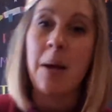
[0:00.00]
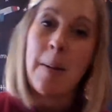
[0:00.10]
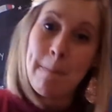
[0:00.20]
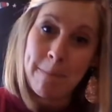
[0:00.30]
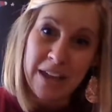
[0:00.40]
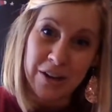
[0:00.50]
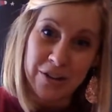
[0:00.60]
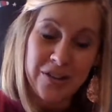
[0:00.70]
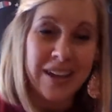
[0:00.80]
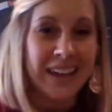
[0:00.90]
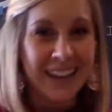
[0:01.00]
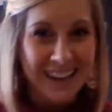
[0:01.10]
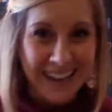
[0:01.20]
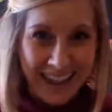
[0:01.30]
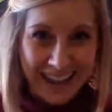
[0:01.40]
middle,
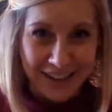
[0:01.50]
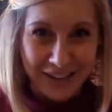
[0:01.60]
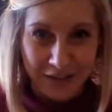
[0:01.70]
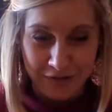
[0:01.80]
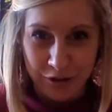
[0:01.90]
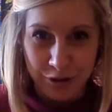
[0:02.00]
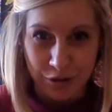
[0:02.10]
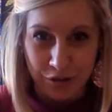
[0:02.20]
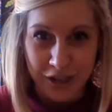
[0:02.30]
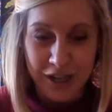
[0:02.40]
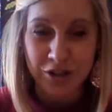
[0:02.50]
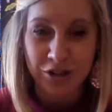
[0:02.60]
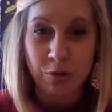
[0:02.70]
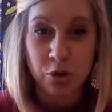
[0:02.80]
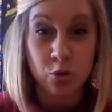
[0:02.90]
and end of a story.
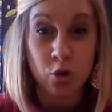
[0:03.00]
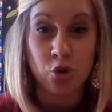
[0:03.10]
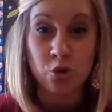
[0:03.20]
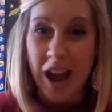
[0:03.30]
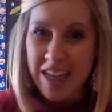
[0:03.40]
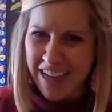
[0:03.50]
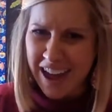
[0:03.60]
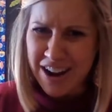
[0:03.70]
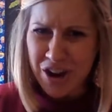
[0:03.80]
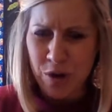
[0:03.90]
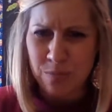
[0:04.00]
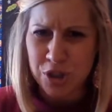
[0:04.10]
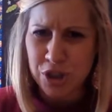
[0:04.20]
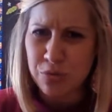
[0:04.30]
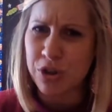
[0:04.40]
So try that at home
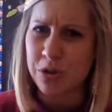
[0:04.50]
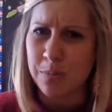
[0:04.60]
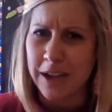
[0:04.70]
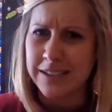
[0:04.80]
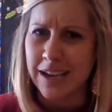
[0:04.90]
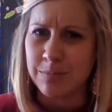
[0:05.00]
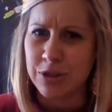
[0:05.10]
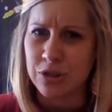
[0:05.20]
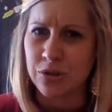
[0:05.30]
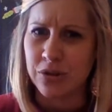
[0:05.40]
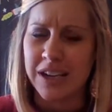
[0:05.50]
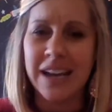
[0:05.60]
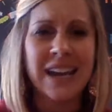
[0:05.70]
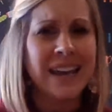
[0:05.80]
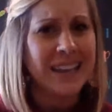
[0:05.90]
too with your bedtime story.
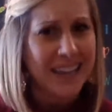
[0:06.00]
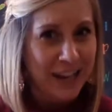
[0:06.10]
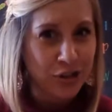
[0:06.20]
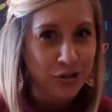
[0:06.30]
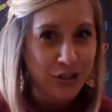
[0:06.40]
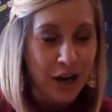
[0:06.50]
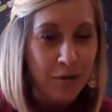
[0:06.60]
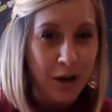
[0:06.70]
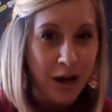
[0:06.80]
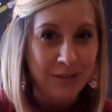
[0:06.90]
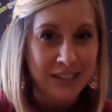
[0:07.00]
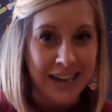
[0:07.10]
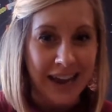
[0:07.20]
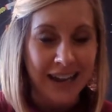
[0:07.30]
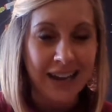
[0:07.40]
Can you tell mom and
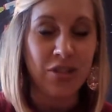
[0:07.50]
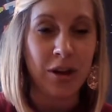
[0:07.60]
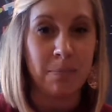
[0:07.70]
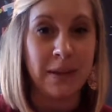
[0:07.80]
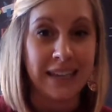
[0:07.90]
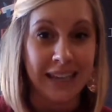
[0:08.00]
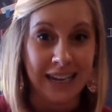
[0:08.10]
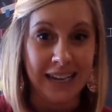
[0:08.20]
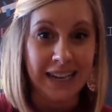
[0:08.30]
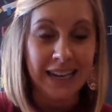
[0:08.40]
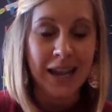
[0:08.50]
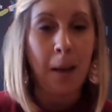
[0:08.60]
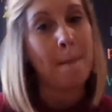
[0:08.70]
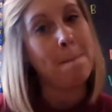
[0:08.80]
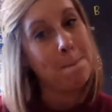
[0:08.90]
dad the beginning,
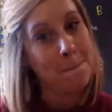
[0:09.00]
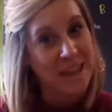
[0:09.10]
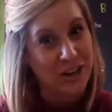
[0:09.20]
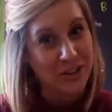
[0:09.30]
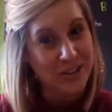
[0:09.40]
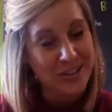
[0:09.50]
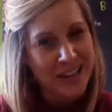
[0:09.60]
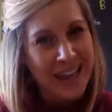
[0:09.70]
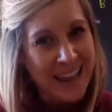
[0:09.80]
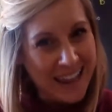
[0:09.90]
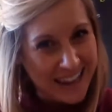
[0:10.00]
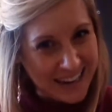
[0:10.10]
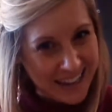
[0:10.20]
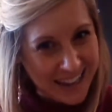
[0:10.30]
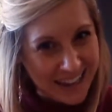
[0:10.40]
middle,
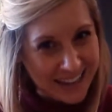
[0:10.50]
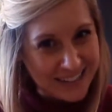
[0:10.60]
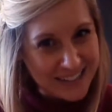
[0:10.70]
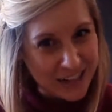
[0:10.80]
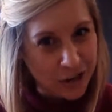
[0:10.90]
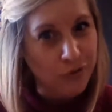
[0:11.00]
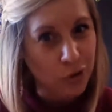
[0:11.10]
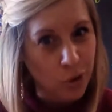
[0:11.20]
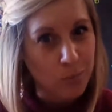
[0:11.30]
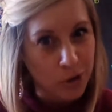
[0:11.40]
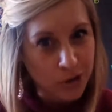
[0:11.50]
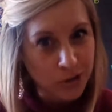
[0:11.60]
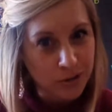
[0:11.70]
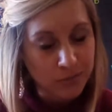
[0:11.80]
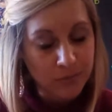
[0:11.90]
and end of your book?